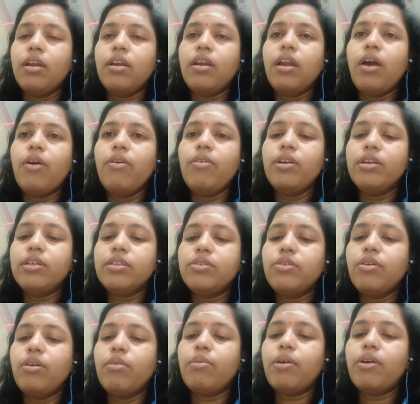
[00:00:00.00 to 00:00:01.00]
Now let's
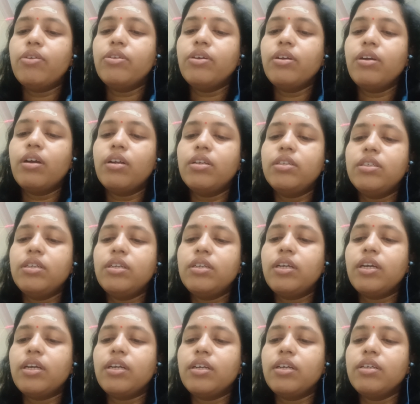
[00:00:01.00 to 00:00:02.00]
know about the culture
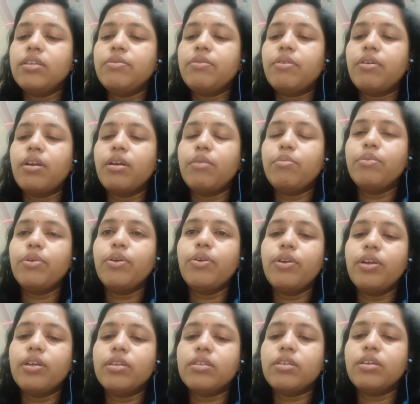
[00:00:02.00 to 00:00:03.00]
techniques for embryo
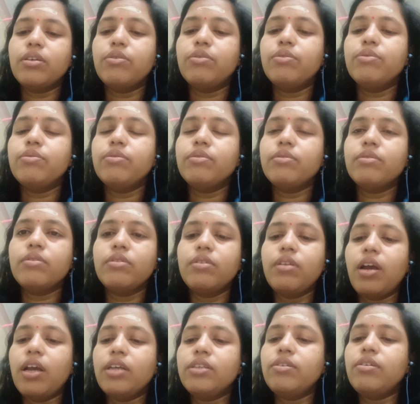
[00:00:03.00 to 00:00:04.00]
rescue.
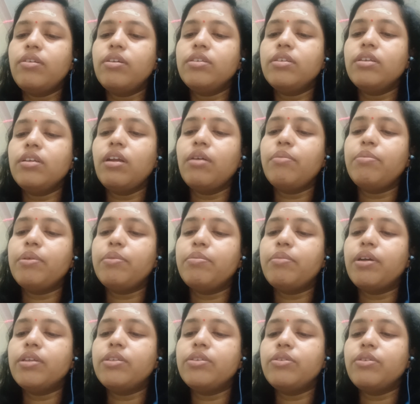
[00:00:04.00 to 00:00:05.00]
The isolation of
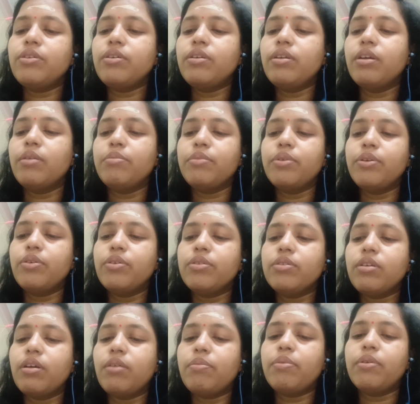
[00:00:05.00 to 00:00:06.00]
immature
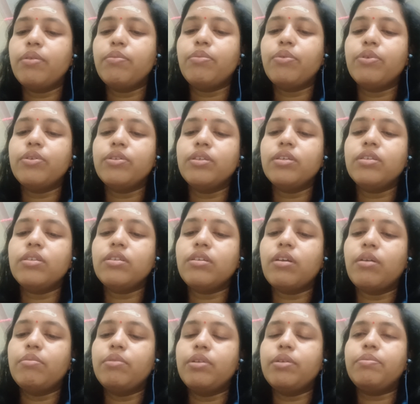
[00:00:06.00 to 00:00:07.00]
embryos often poses
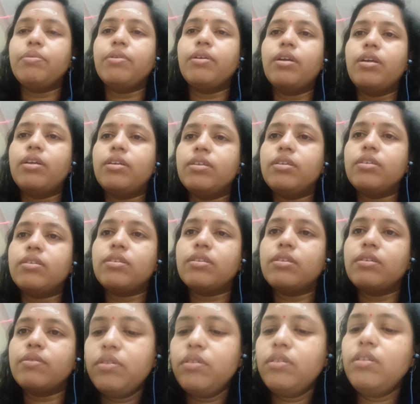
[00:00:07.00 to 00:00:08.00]
some
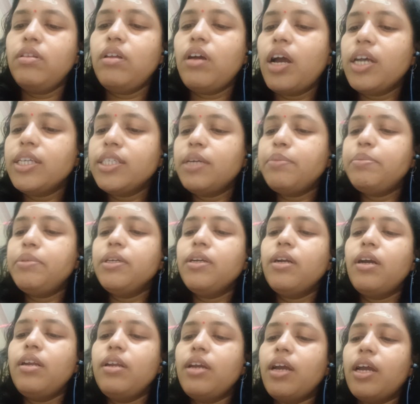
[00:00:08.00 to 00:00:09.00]
difficulties. The
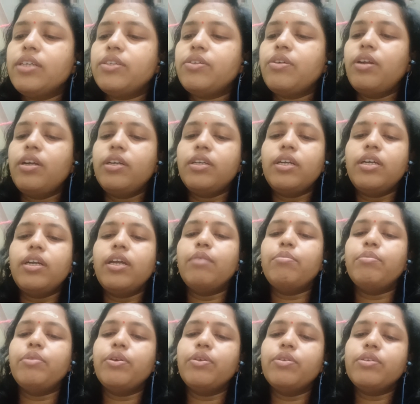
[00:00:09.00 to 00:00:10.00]
aseptically isolated
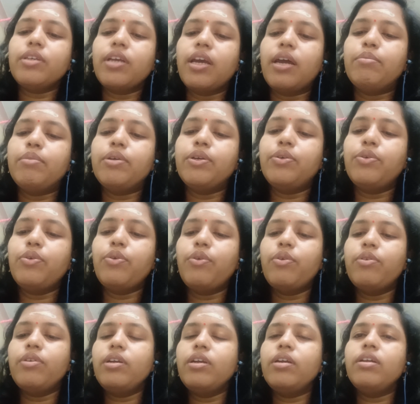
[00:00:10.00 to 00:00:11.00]
embryos can be
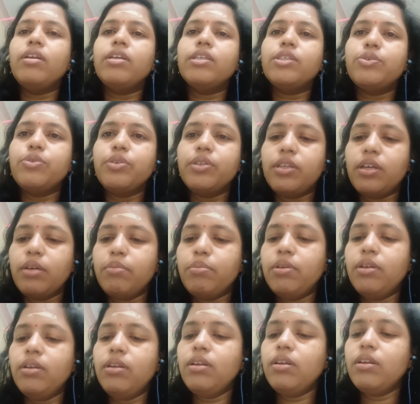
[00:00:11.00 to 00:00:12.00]
grown in a
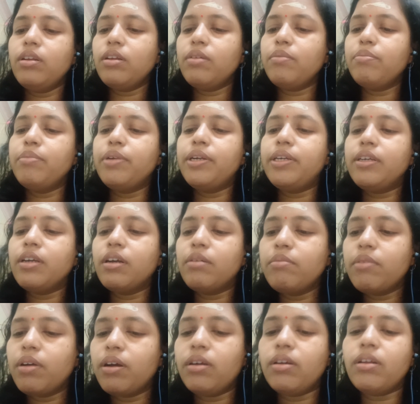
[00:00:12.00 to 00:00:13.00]
suitable
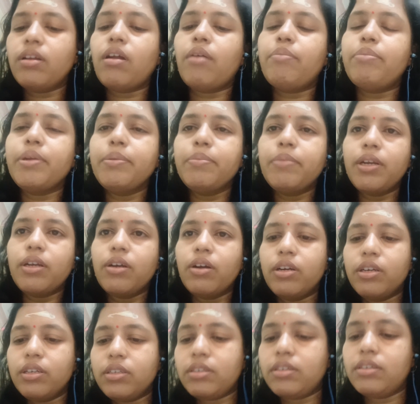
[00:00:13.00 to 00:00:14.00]
medium under optimal
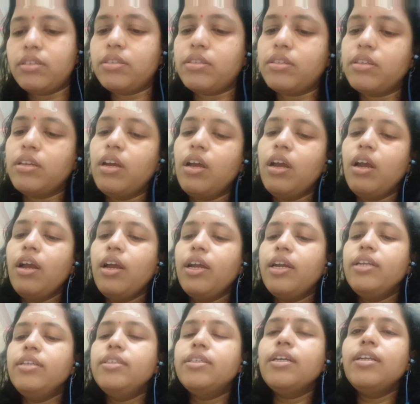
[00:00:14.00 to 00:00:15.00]
conditions.
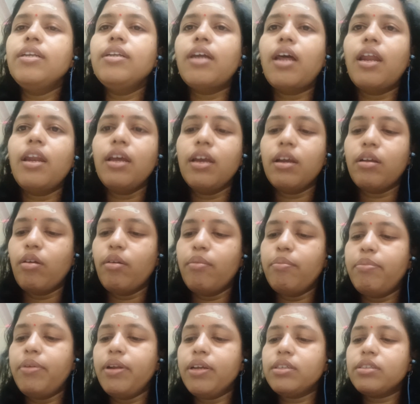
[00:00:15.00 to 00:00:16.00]
In general, a
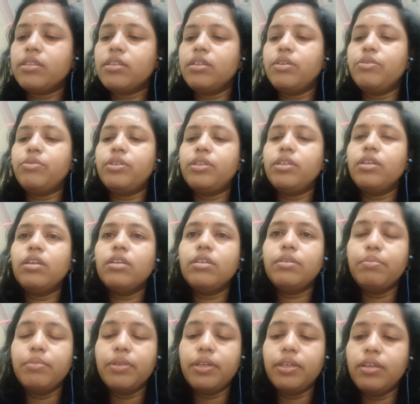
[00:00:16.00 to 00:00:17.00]
complex
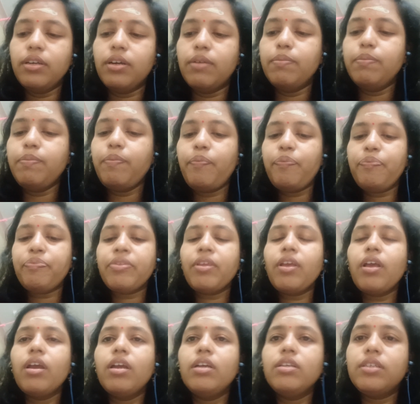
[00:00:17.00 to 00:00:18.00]
nutrient medium
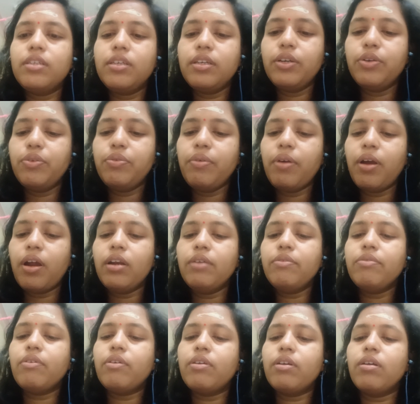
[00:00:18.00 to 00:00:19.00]
is required
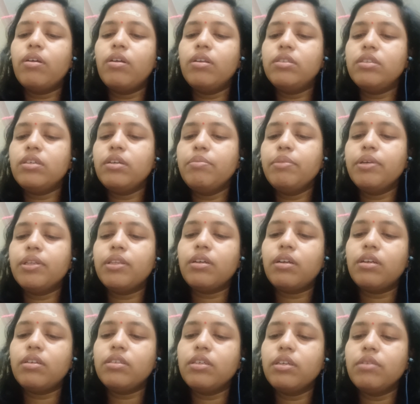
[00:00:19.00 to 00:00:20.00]
for culture
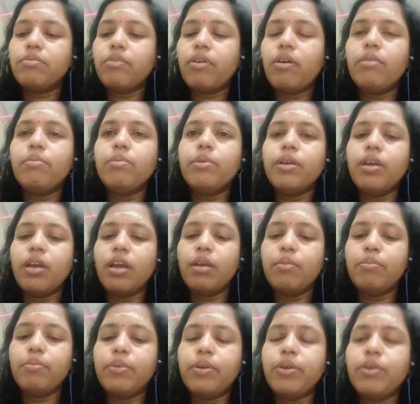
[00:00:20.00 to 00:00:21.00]
methods involving
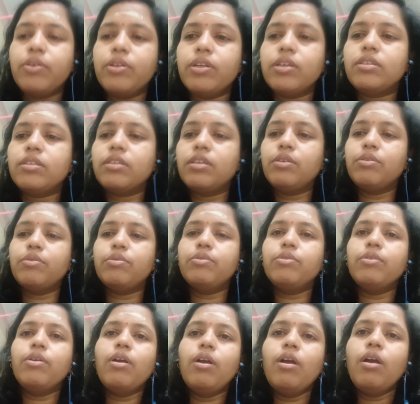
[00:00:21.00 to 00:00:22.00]
embryo rescue.
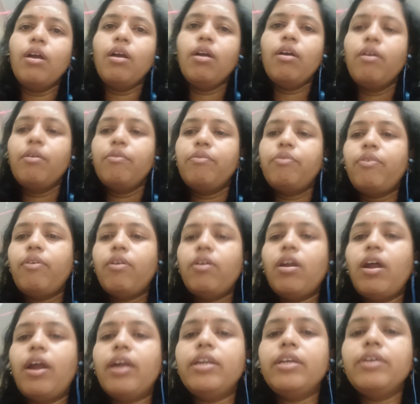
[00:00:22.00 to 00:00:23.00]
For
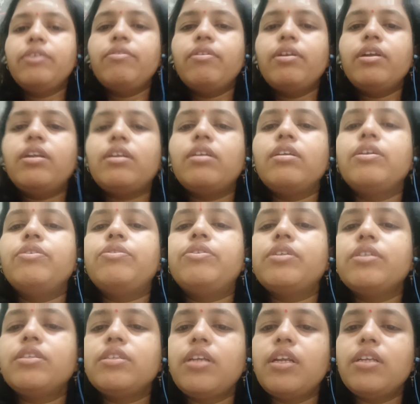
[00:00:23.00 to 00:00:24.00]
adequate
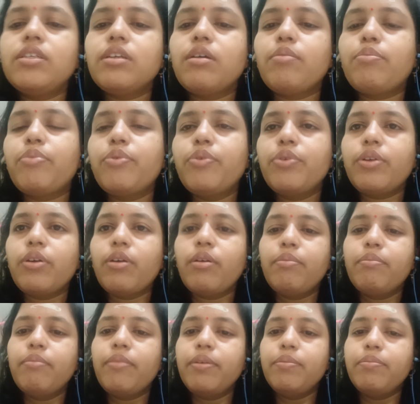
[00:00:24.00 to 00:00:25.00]
nutritional support
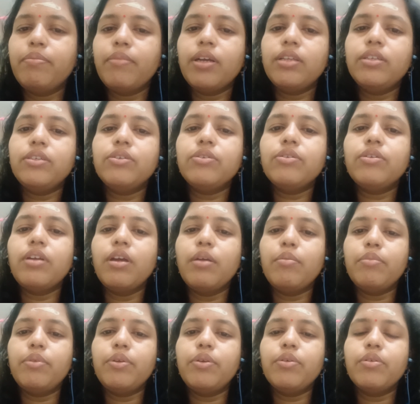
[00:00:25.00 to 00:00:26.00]
of immature
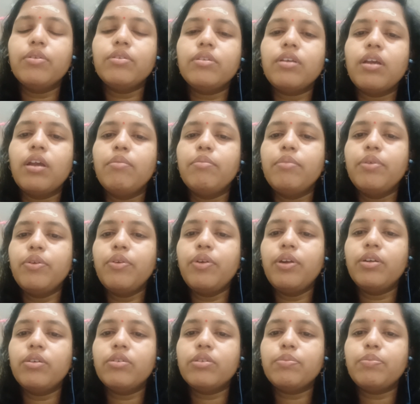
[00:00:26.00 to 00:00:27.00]
embryos, embryo
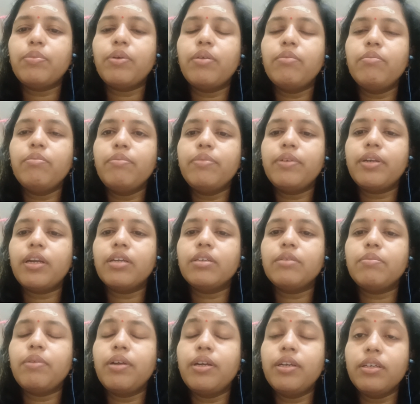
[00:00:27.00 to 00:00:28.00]
endosperm
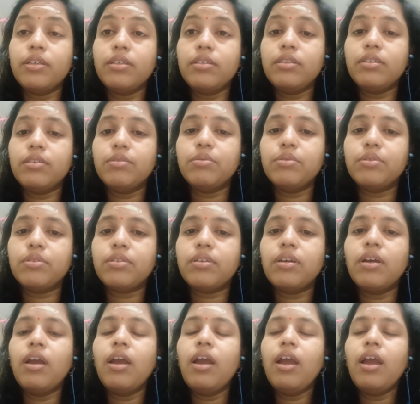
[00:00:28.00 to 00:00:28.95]
transplant is used.